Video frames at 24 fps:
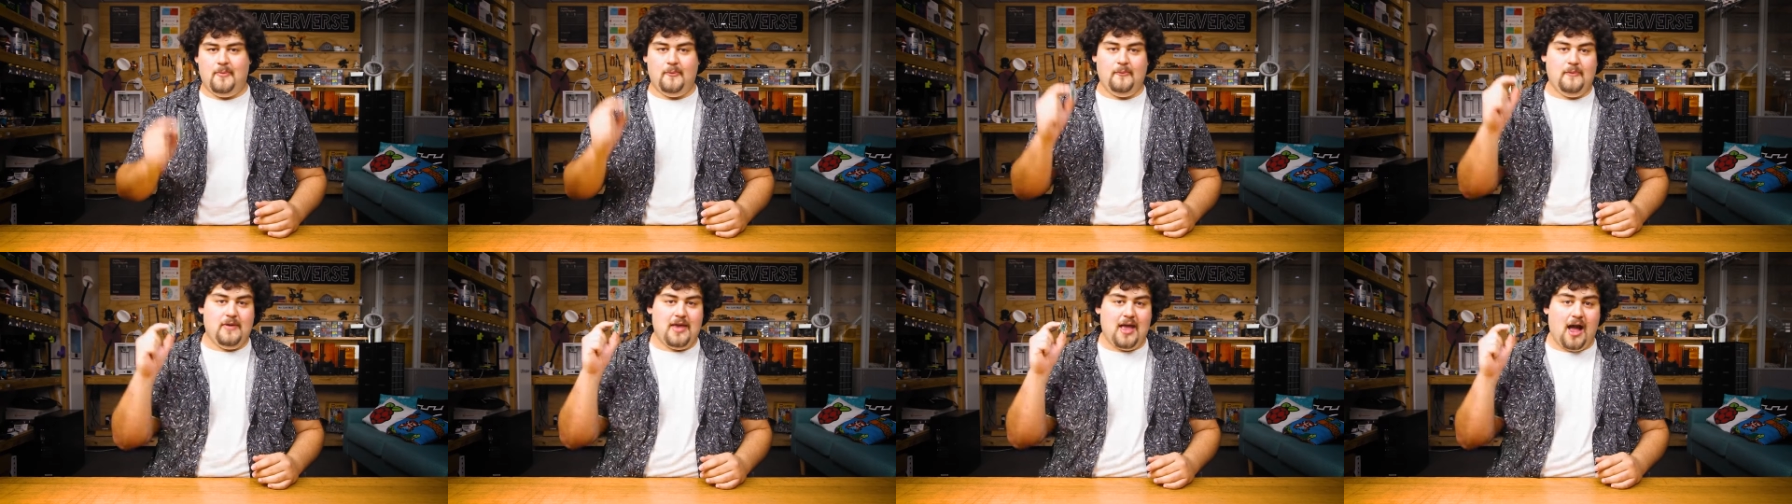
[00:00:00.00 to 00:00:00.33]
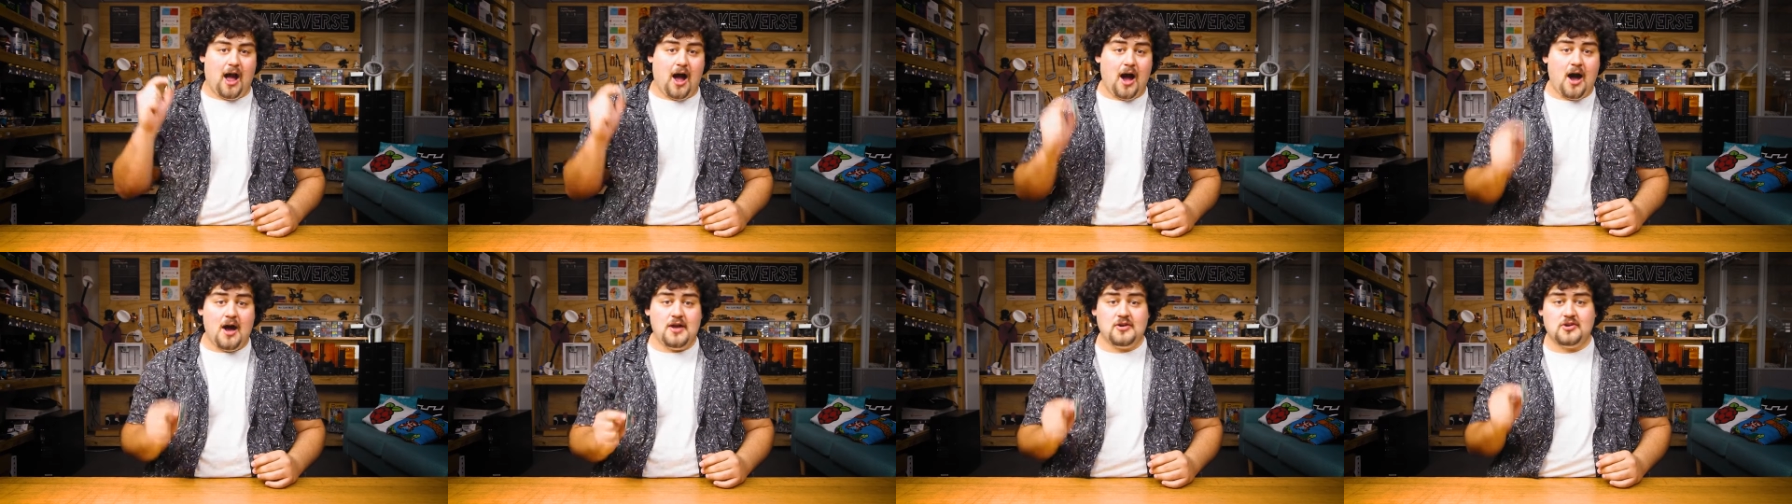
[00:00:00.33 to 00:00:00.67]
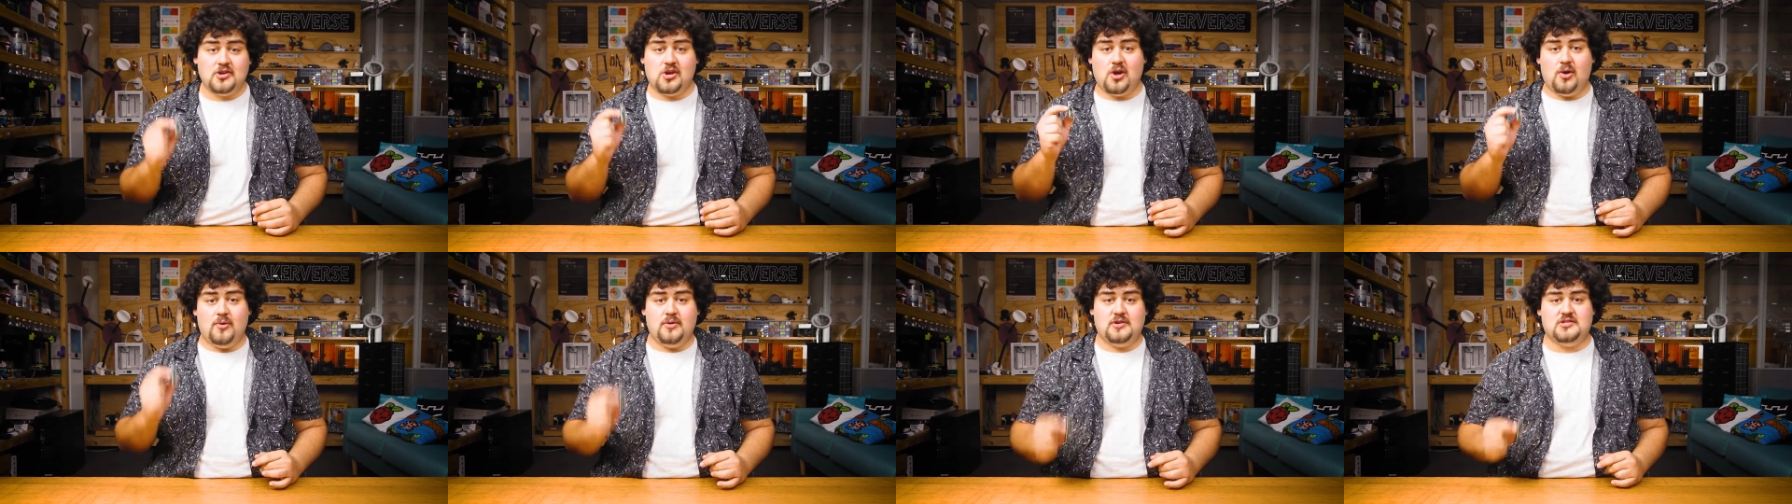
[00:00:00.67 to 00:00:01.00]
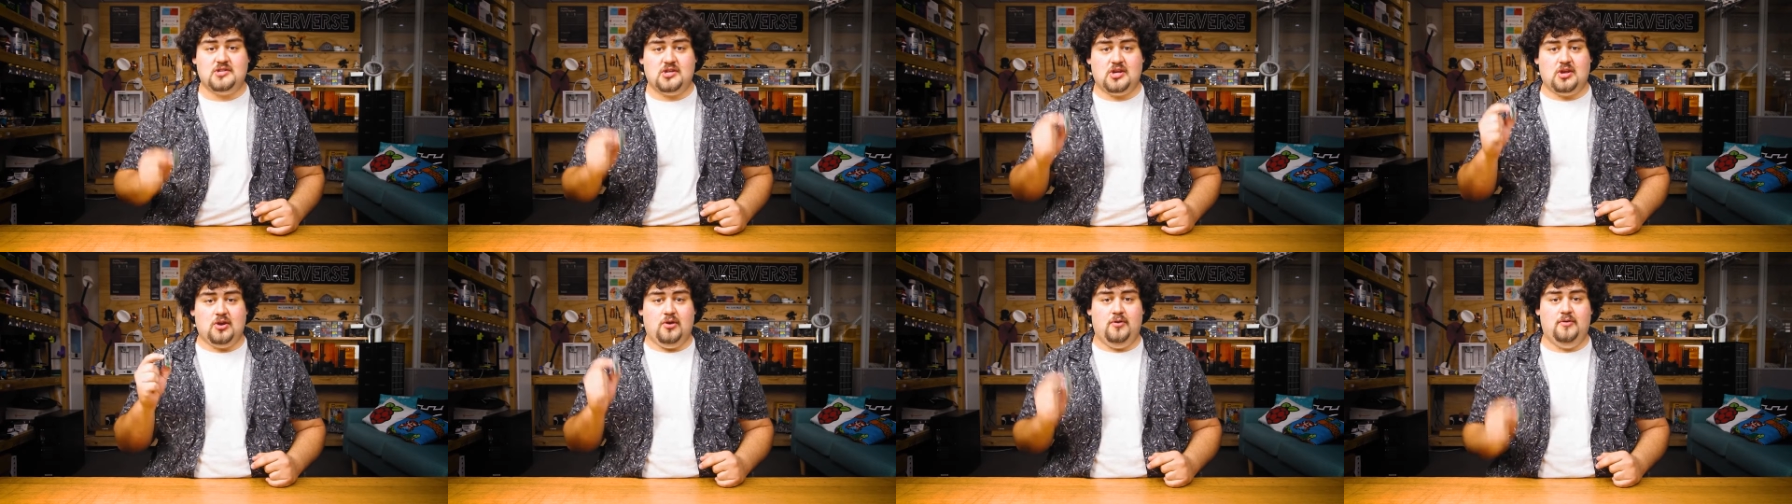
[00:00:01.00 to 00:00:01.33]
but we aren't going
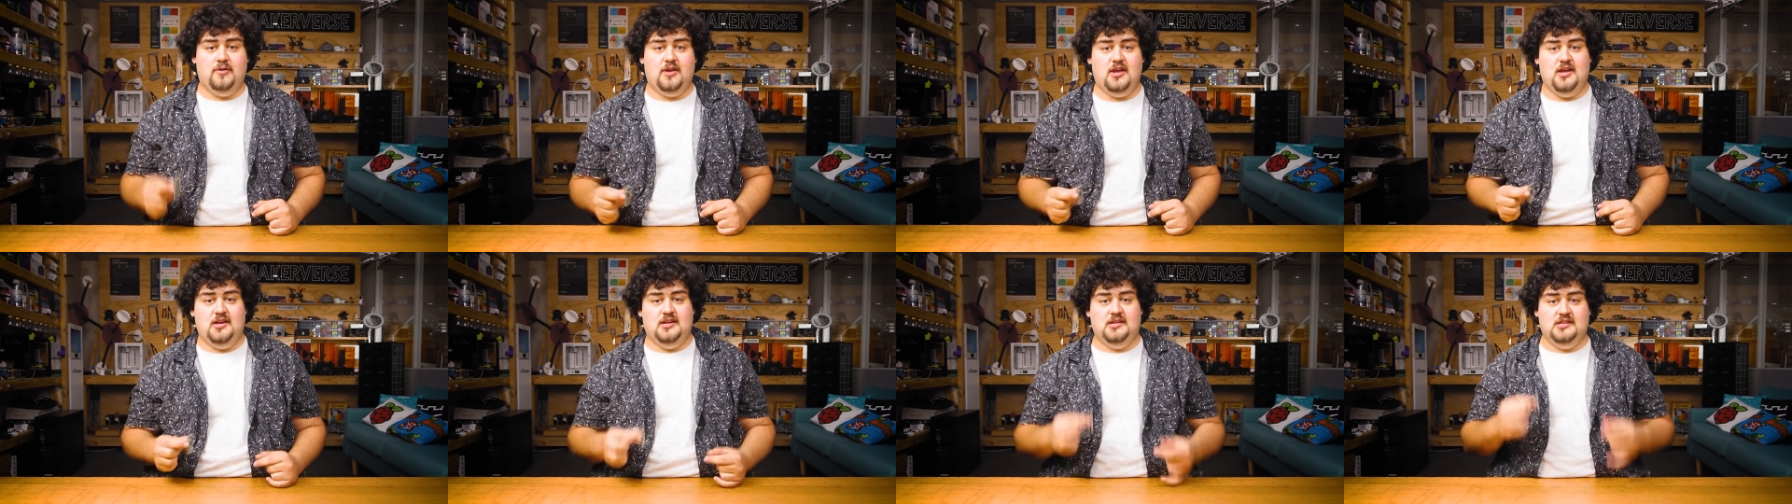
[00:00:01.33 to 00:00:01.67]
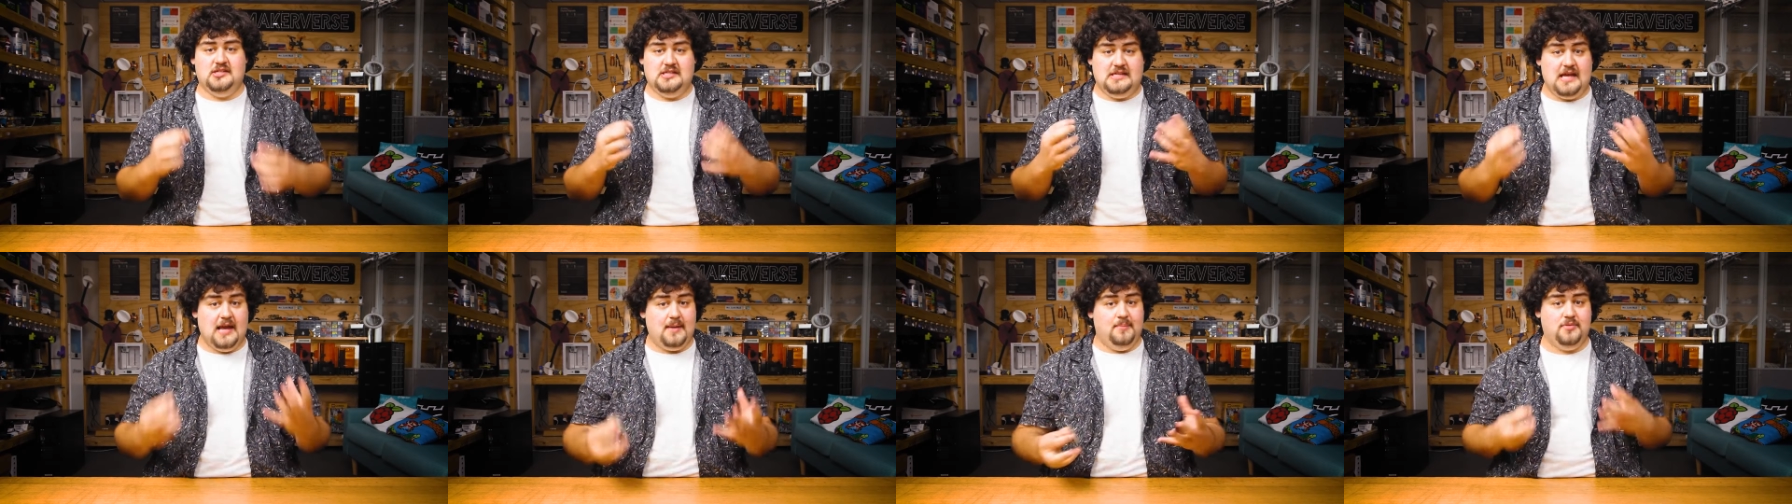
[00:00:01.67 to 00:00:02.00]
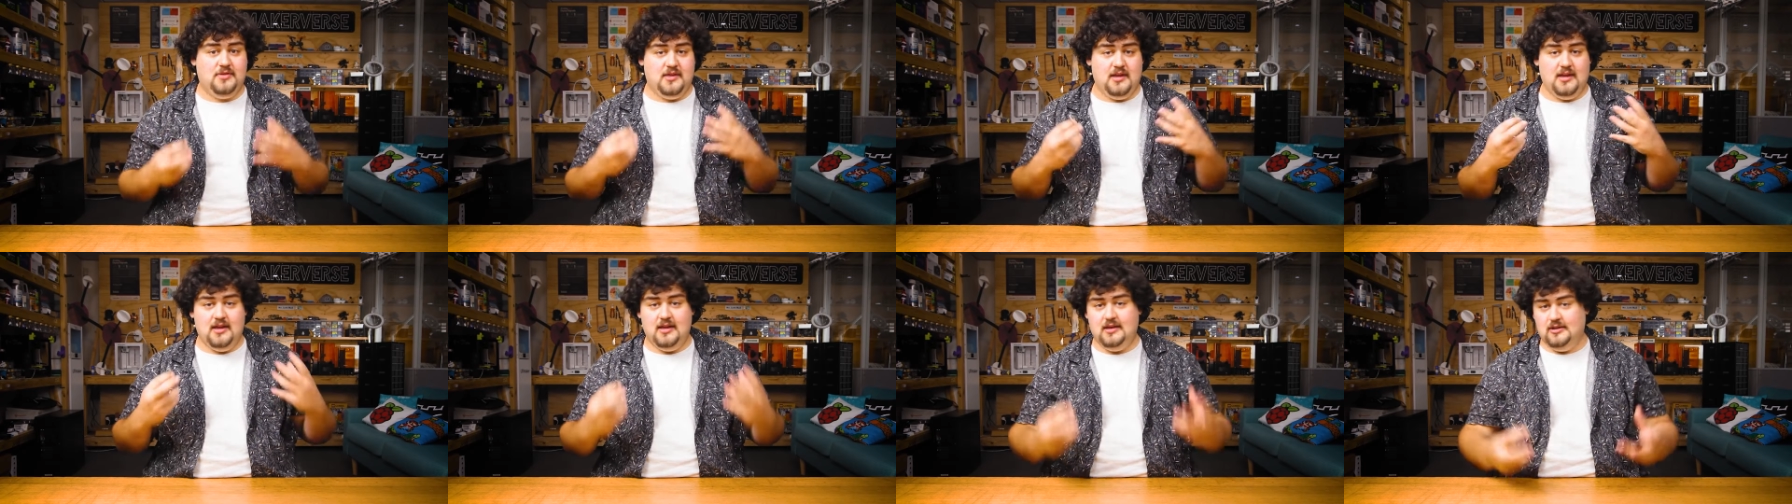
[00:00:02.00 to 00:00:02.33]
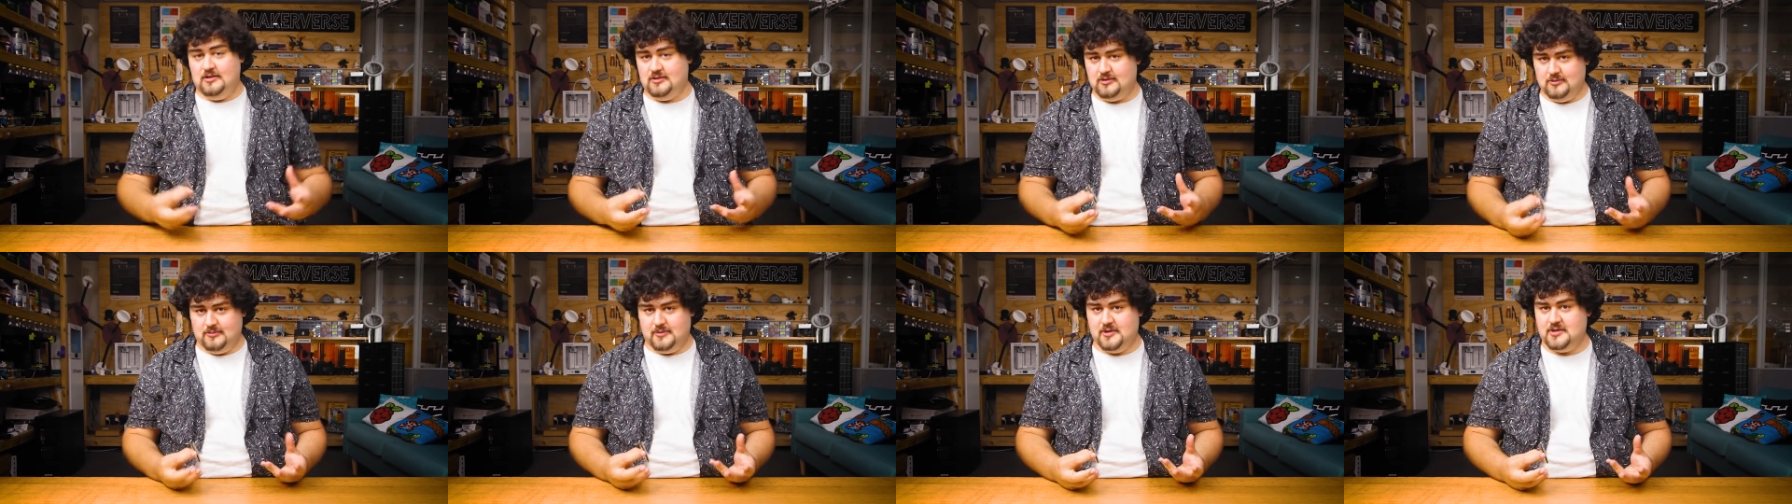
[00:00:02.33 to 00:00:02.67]
to go in depth
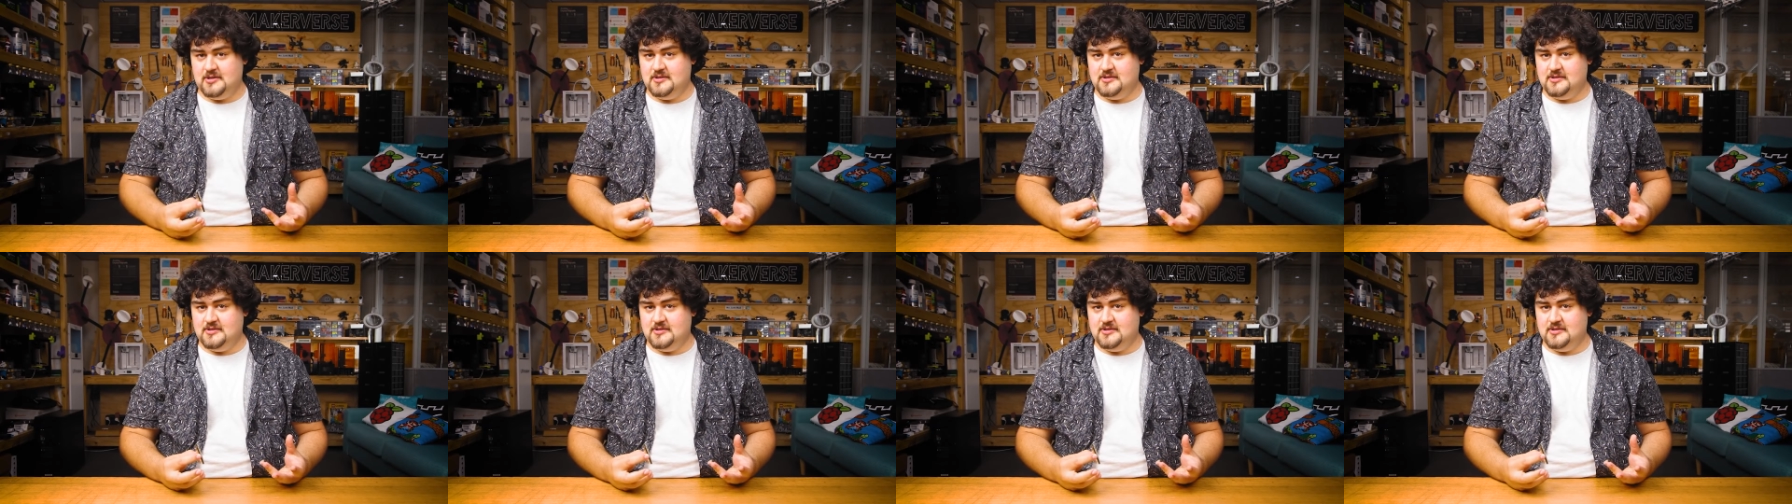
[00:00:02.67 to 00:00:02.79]
into